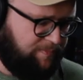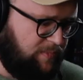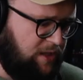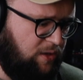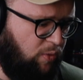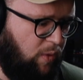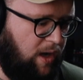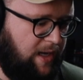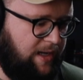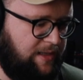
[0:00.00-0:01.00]

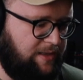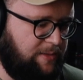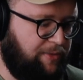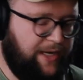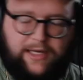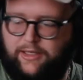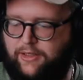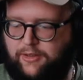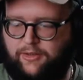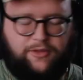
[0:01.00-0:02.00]
was bring it in
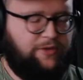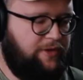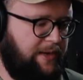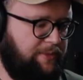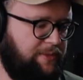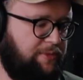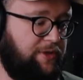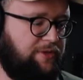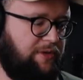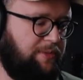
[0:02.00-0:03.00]
to the Ableton Push. We
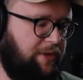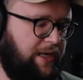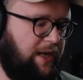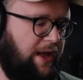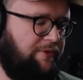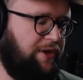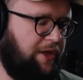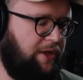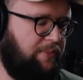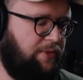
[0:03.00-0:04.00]
could play it live on a
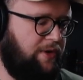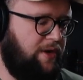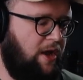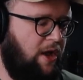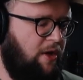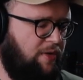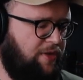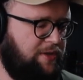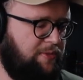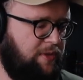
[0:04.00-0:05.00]
keyboard. With this one,